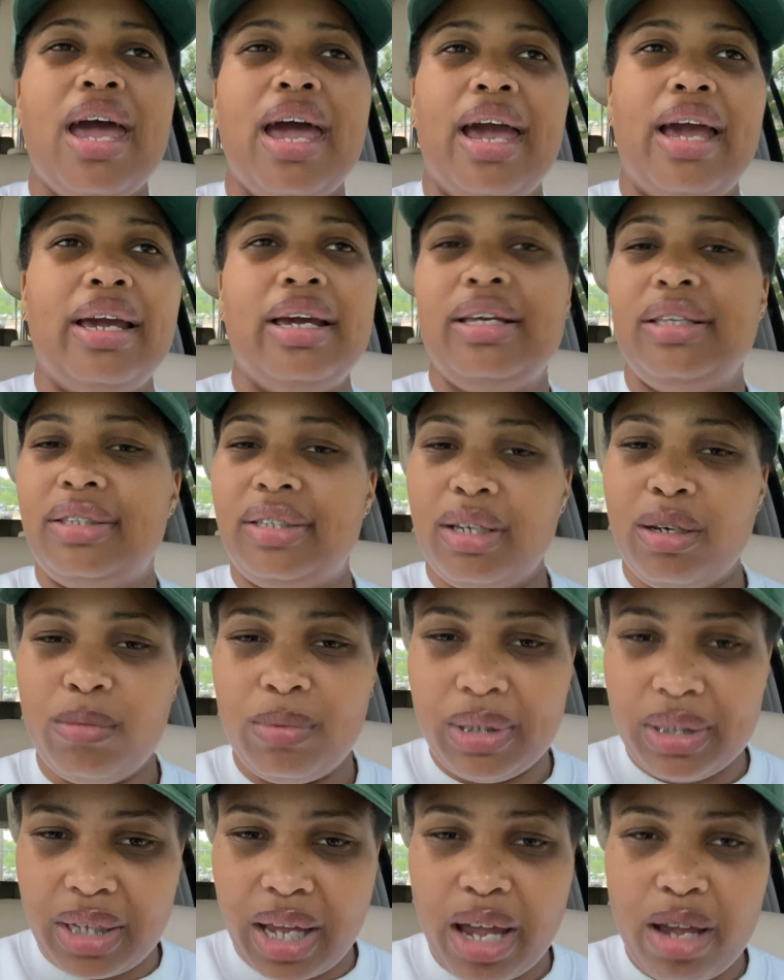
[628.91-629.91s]
And he did
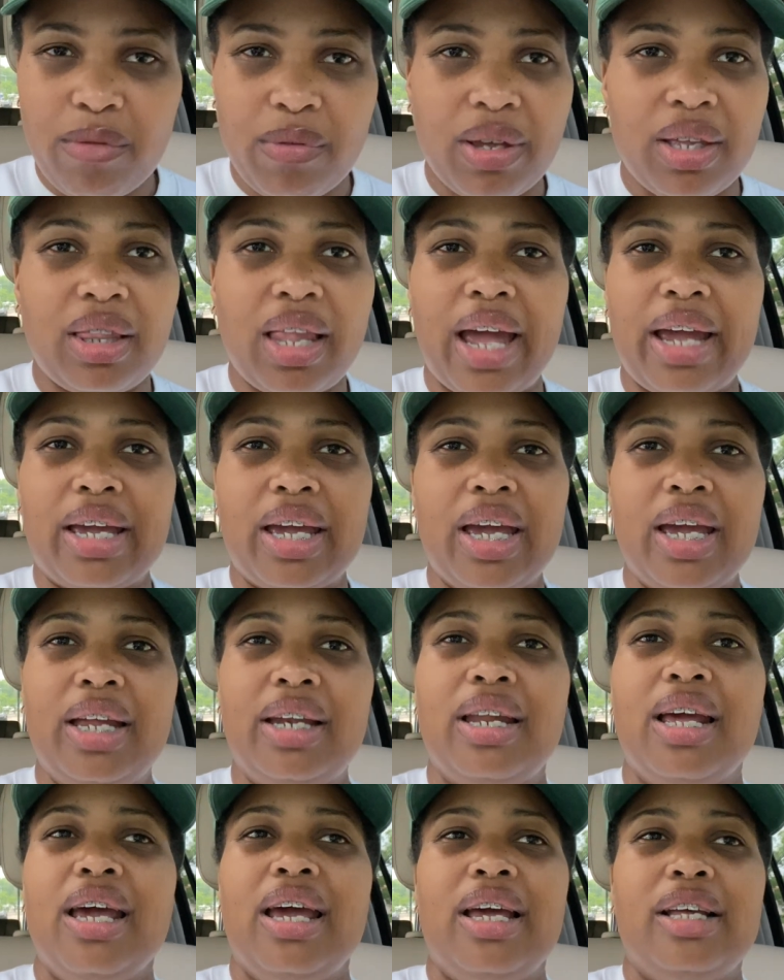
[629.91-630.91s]
with David, like,
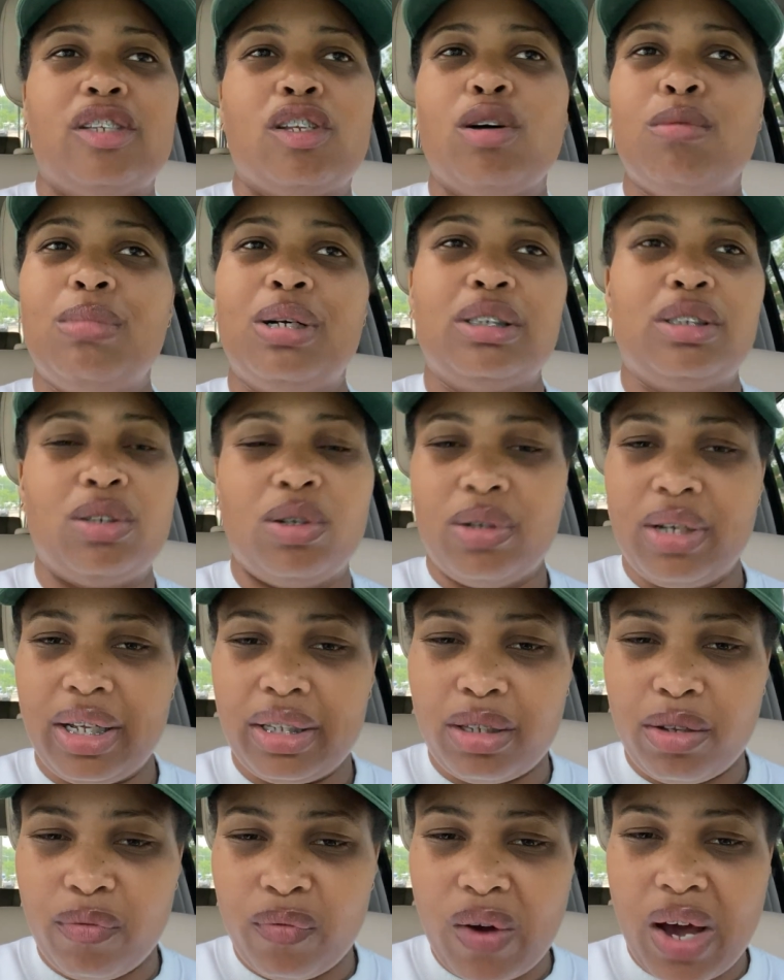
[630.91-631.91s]
and so much so
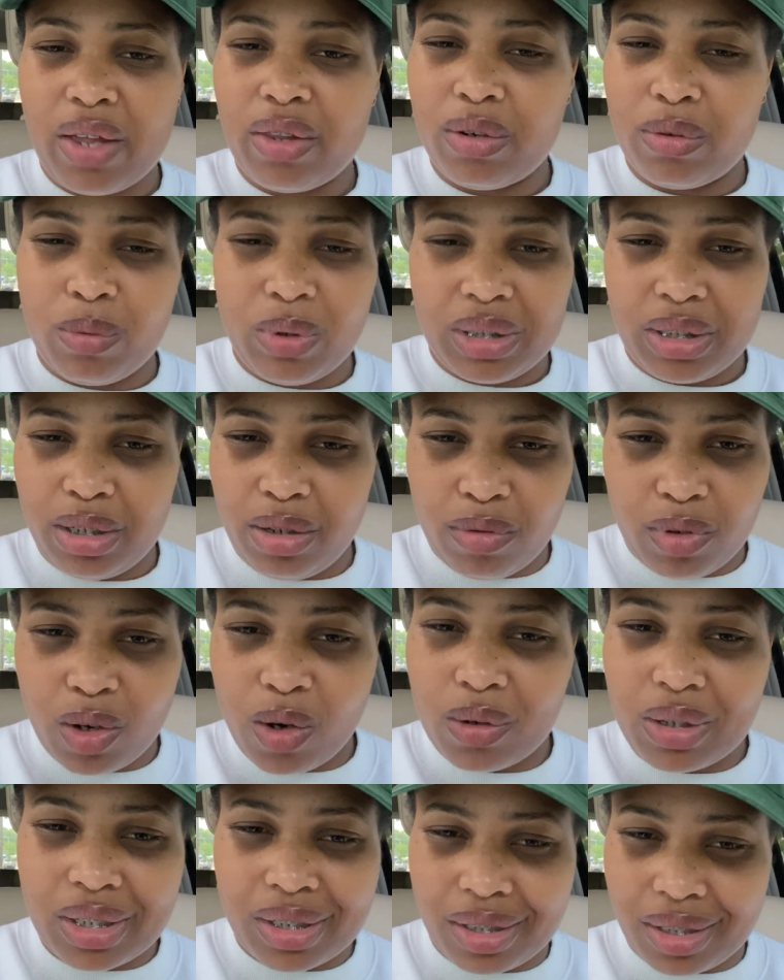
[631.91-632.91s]
that the father wasn't even
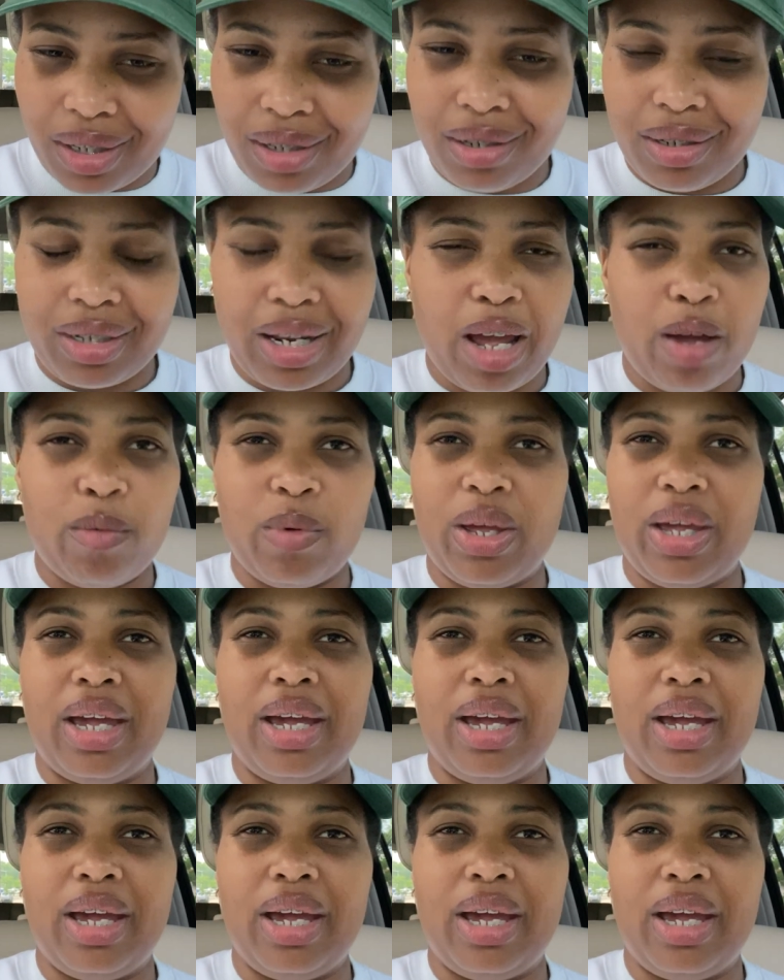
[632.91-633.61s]
going to consider David.